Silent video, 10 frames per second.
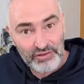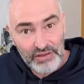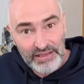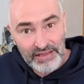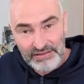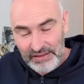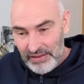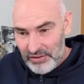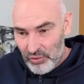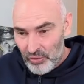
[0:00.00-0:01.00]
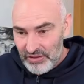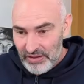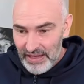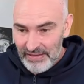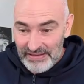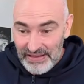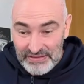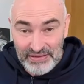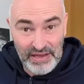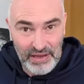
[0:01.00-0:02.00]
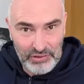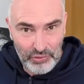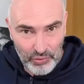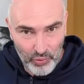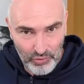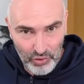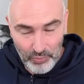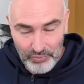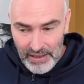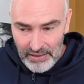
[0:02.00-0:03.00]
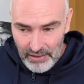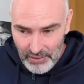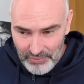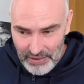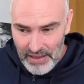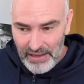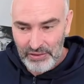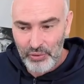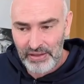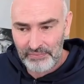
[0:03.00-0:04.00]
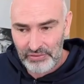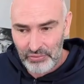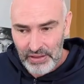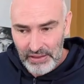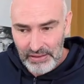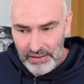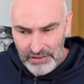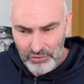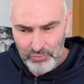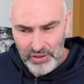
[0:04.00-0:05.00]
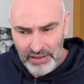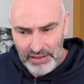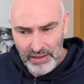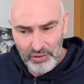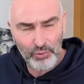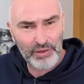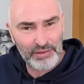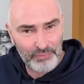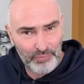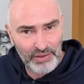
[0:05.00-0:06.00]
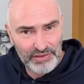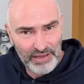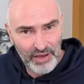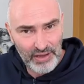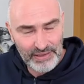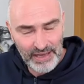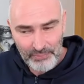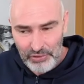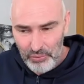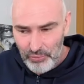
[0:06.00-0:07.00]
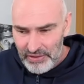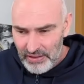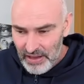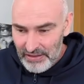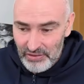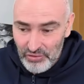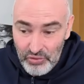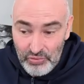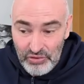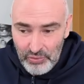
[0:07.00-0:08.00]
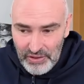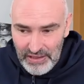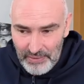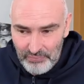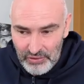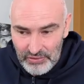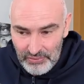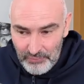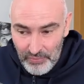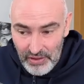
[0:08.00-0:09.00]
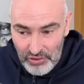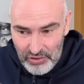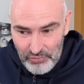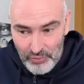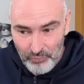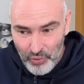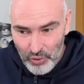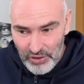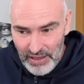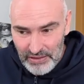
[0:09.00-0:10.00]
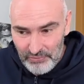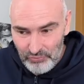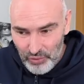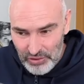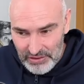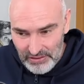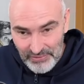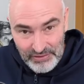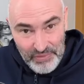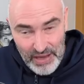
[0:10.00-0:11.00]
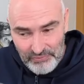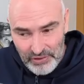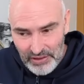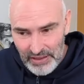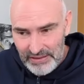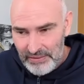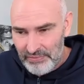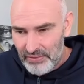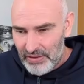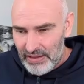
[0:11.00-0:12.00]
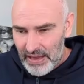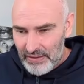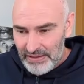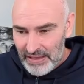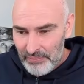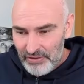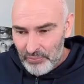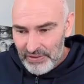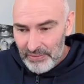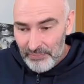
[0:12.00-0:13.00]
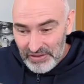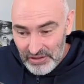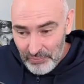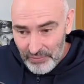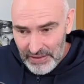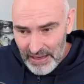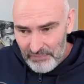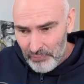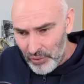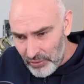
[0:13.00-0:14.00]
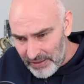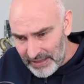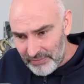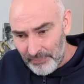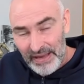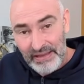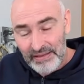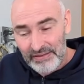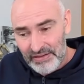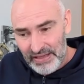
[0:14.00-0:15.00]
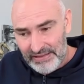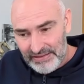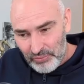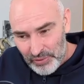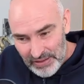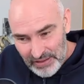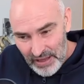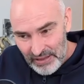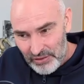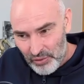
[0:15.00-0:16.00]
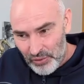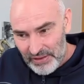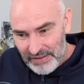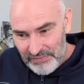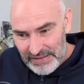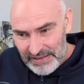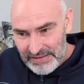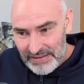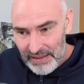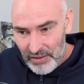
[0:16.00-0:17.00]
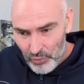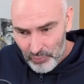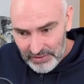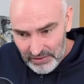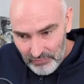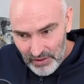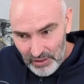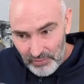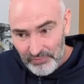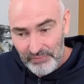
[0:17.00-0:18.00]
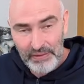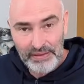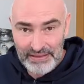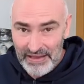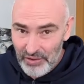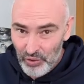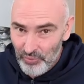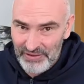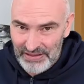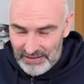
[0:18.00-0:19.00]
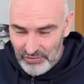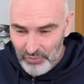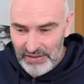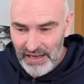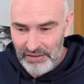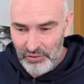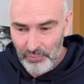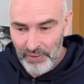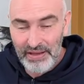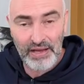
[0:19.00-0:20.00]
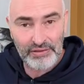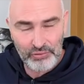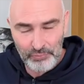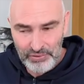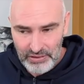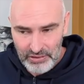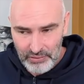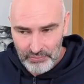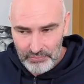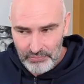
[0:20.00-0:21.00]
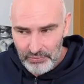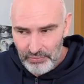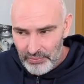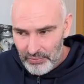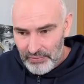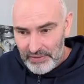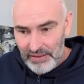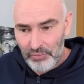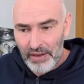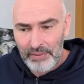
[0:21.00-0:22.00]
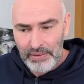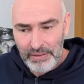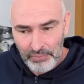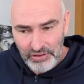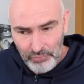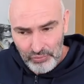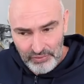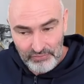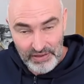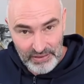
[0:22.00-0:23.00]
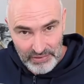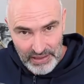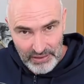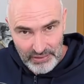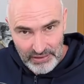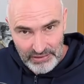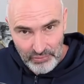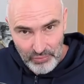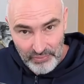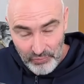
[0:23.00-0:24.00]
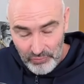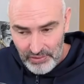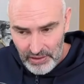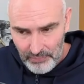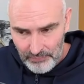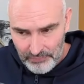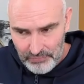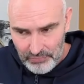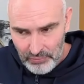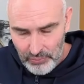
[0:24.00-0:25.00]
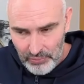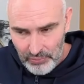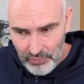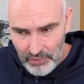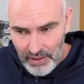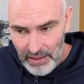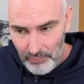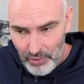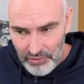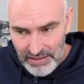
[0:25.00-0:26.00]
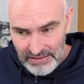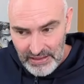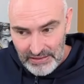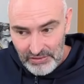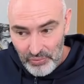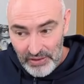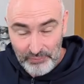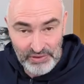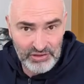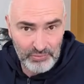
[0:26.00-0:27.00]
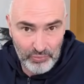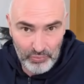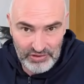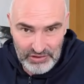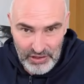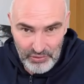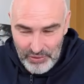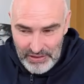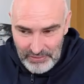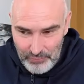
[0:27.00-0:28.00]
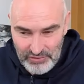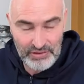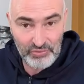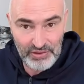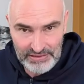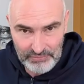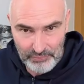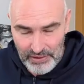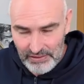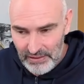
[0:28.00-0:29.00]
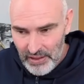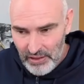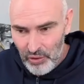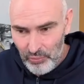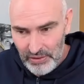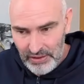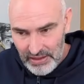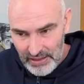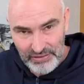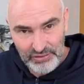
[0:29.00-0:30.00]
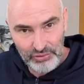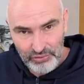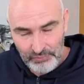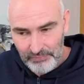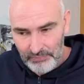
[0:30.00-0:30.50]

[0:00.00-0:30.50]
to the king side to launch attacks against the castle. On top of that, the knight on f3 is really annoying because I can't capture with the knight due to the recaptures because of the pawn and the forks. If after knight f3 I recapture with the bishop, the f-pawn takes back, chases away the knight on f6 and opens the file. And that always leads to attacks on my castle position. That's why I play bishop to f5 again. It's the right move here. I oppose his light squared bishop, which is currently his most aggressive piece, along with the knight soon.